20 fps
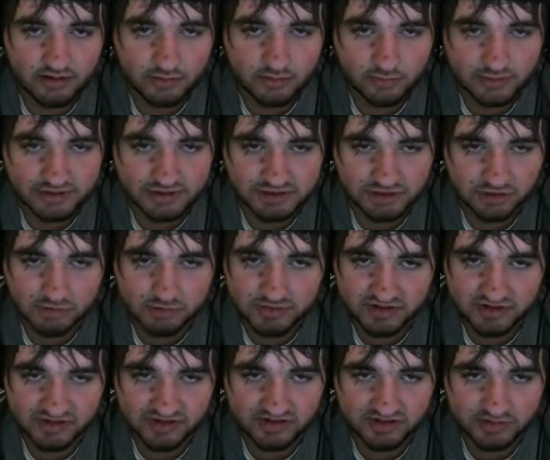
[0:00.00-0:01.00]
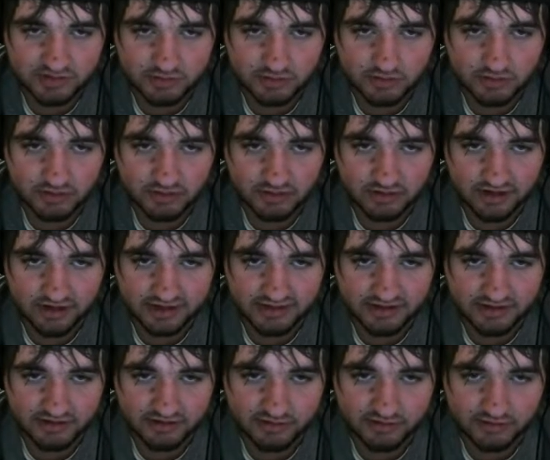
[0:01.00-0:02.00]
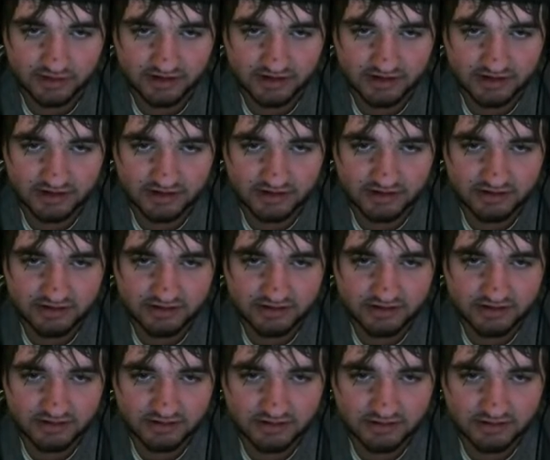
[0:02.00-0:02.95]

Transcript: which opens the door at the other end here.